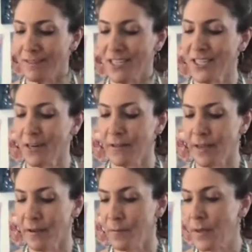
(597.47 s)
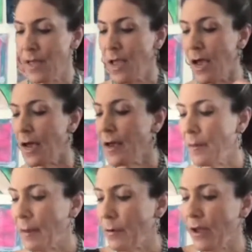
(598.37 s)
share them.
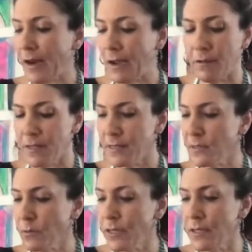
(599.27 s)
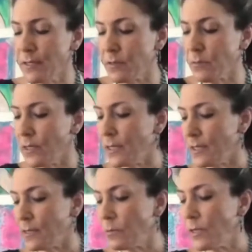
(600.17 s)
I brought out this one, this one,
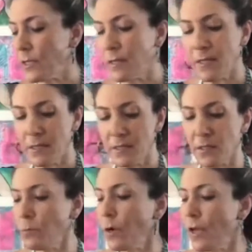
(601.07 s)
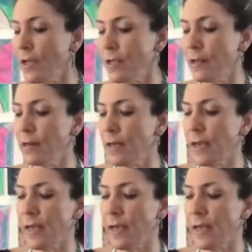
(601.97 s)
this one, this one,